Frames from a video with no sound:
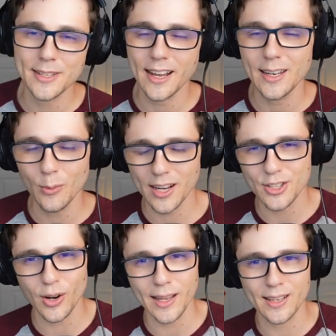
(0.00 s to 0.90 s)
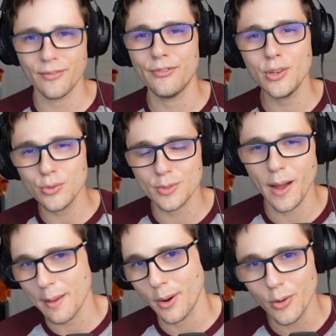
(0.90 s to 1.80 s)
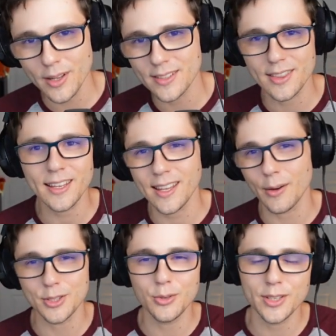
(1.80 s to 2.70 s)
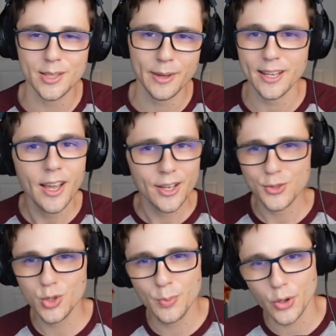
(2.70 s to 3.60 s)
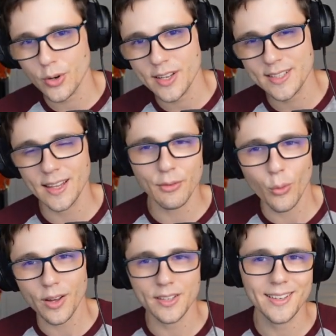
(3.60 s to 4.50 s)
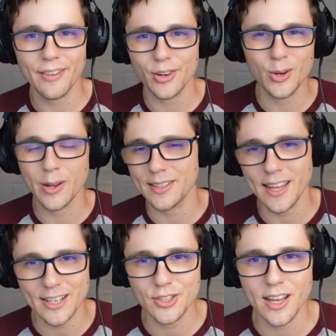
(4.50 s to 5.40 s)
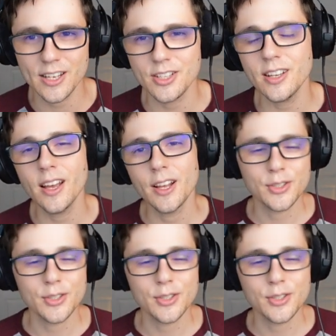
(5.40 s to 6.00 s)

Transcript: Like I didn't want to try and confuse my opponent into thinking I was doing some like super crazy level one endeavor quick attack strategy.